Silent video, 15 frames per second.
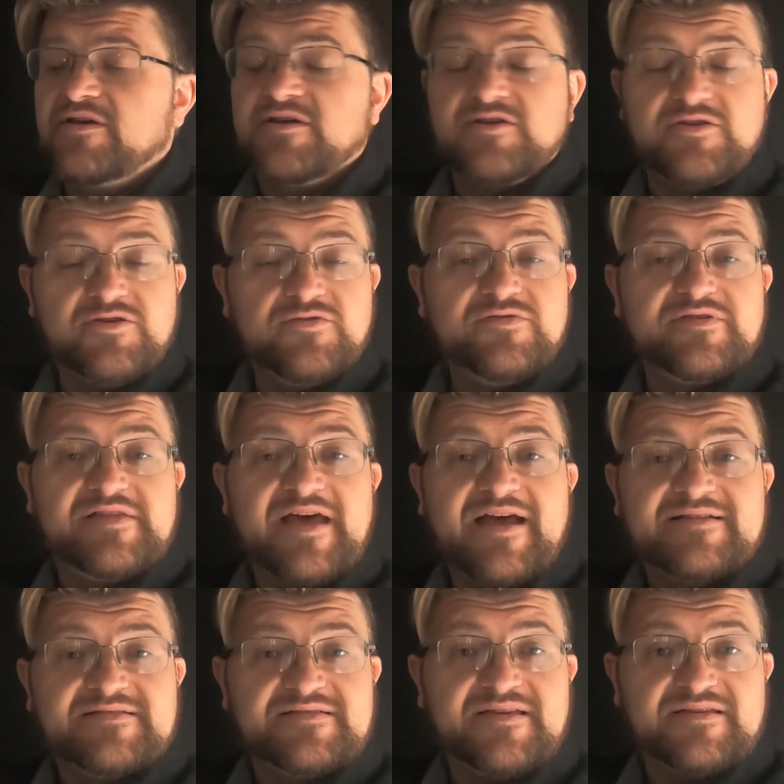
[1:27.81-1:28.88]
Use that
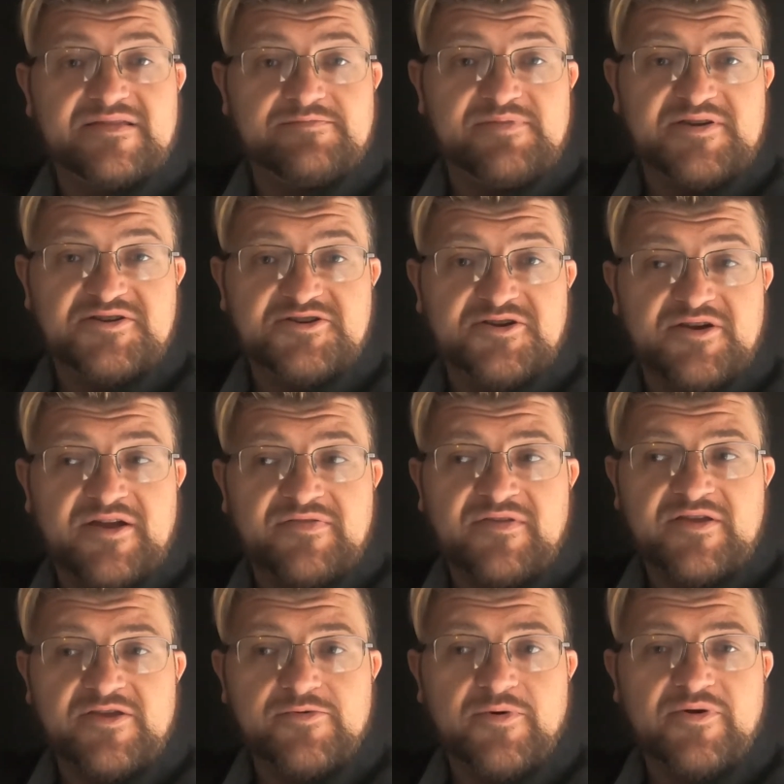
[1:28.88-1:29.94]
to take the picture, and then
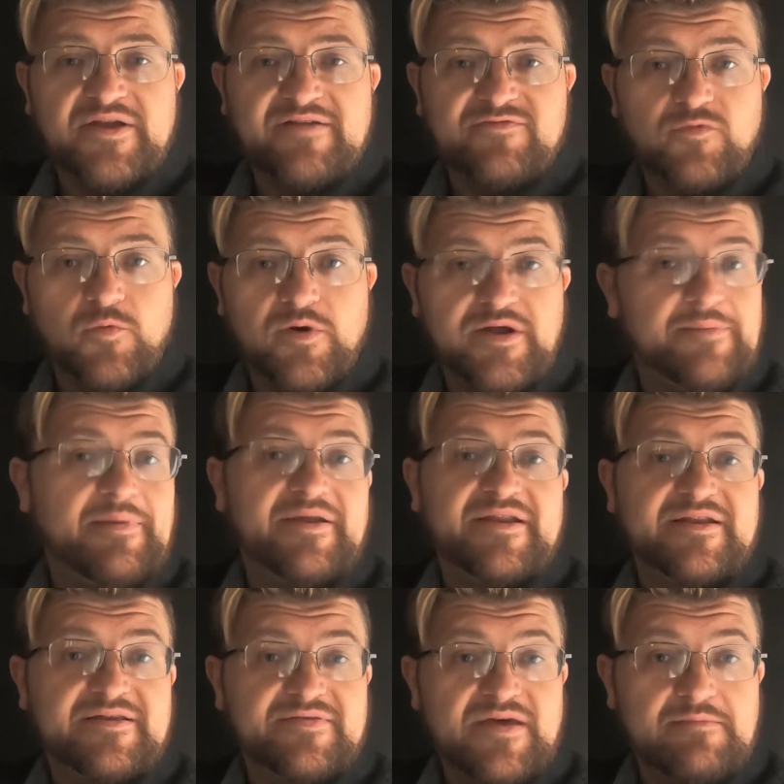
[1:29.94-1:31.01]
you won't have to worry about
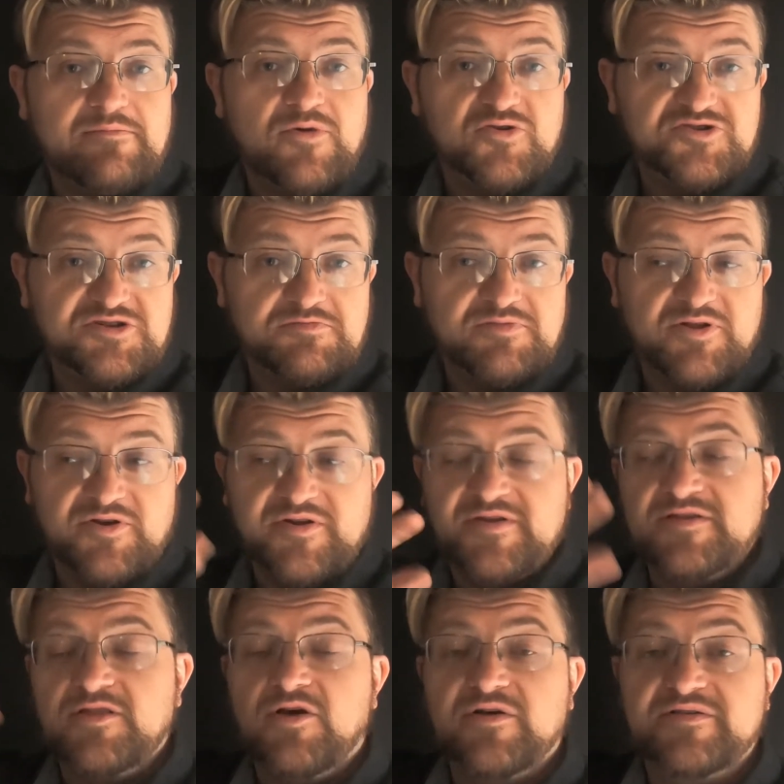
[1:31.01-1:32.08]
any of that motion blur as
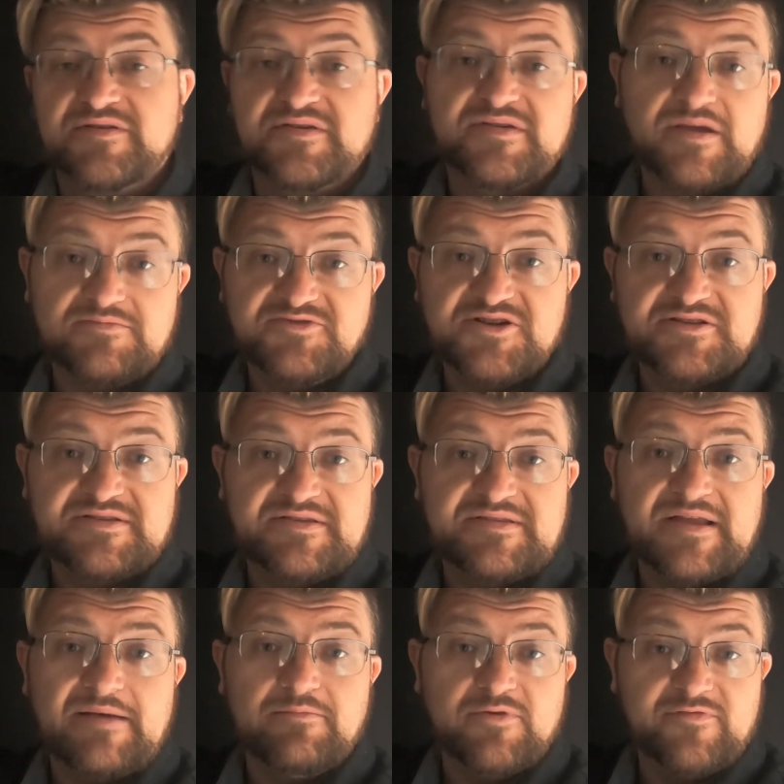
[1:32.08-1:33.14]
long as the subject is
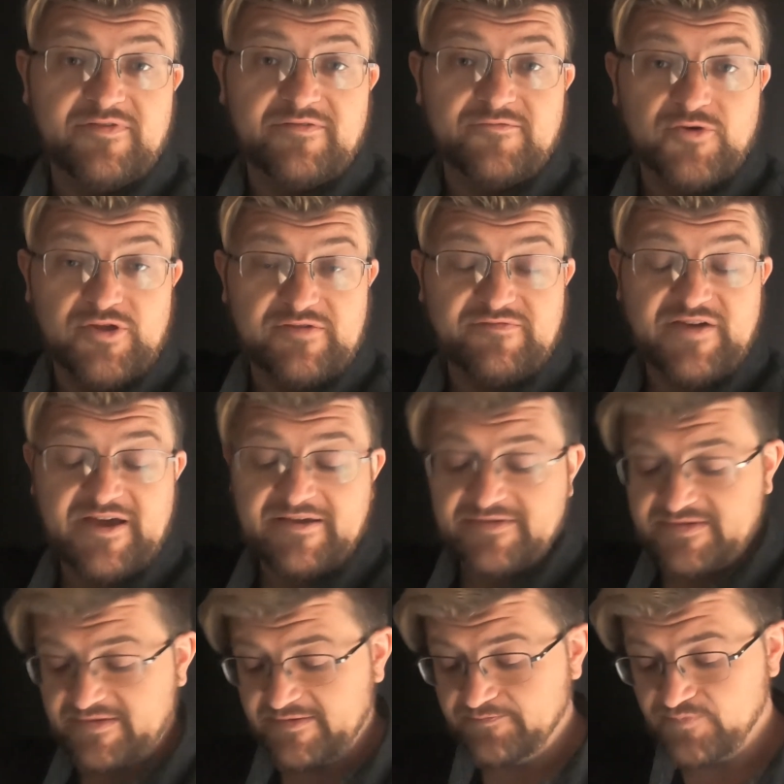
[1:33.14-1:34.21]
not moving really
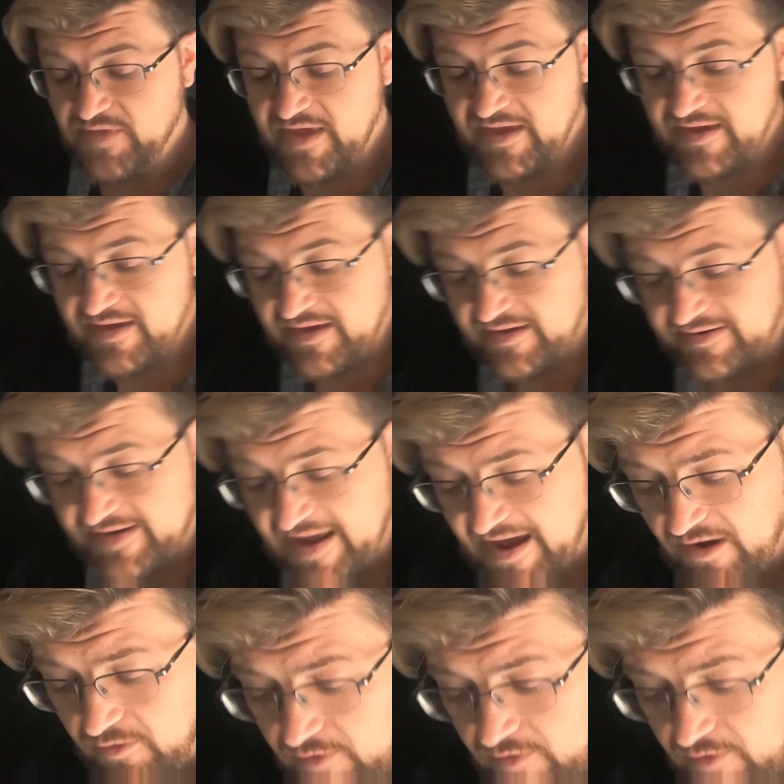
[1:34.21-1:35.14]
fast. Now,